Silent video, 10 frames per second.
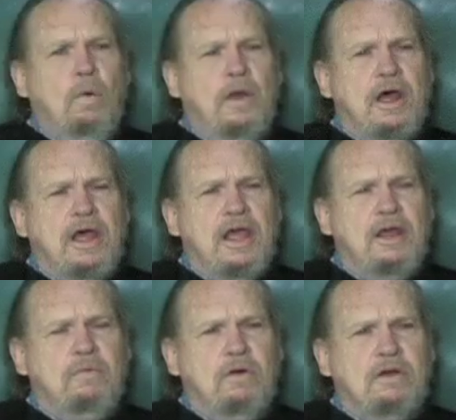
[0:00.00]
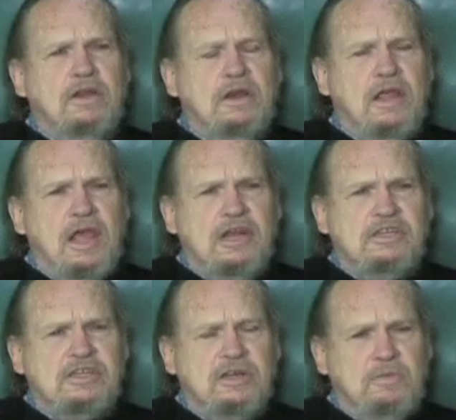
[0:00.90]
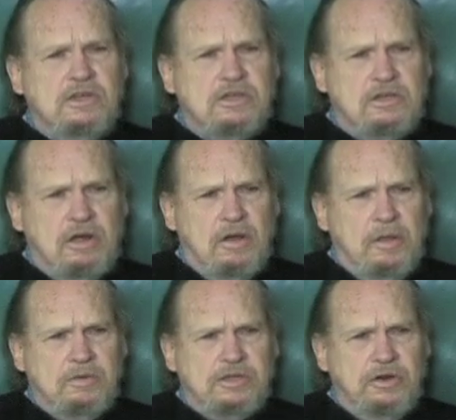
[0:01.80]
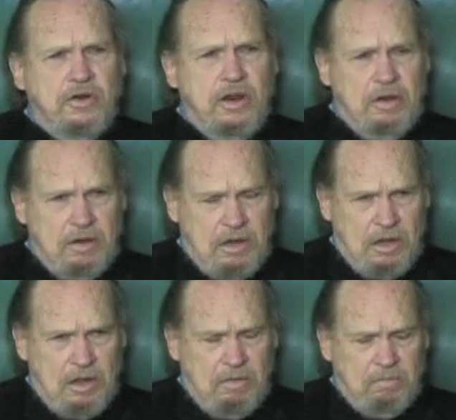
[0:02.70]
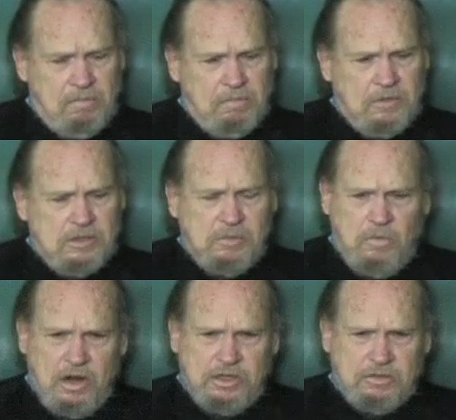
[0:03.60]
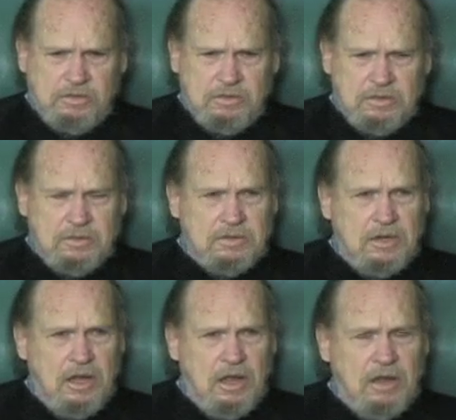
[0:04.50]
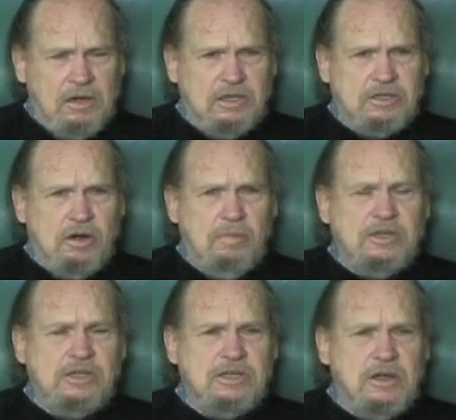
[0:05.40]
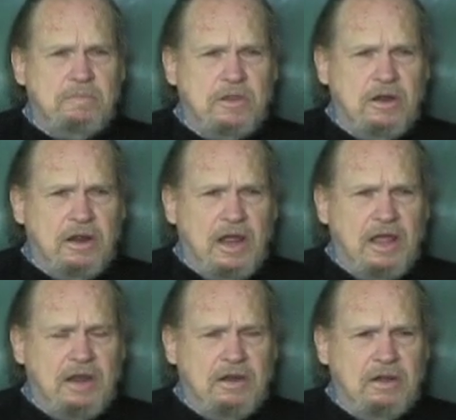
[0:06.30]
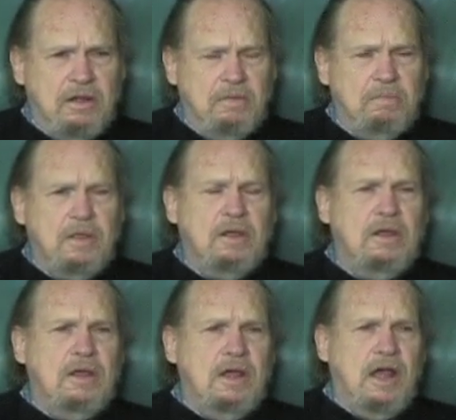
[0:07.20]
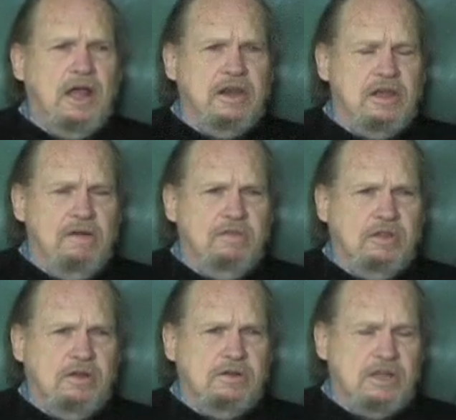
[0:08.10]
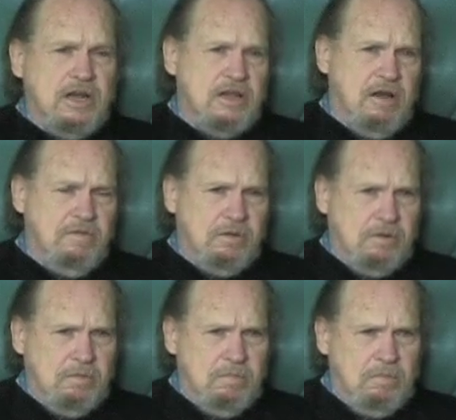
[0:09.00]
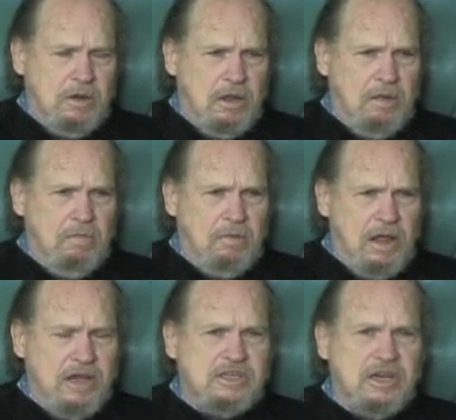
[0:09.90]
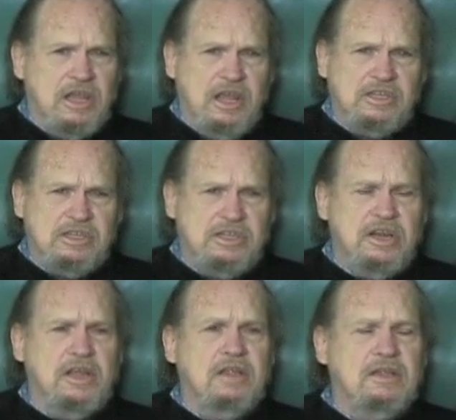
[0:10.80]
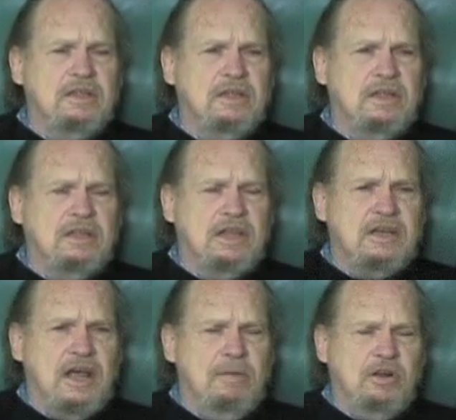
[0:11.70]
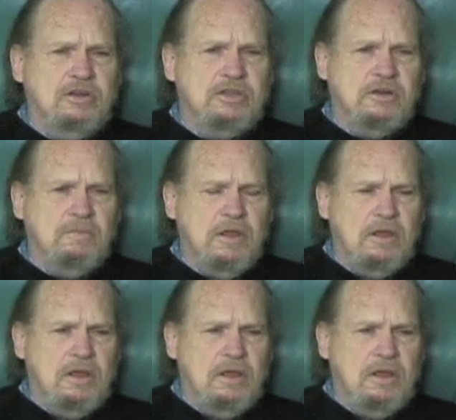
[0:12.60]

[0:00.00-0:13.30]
When I had worked in Kansas, in Wichita, it was during some racial disturbances up there, and I had covered those. I'd covered the riots in Kansas City at that time also.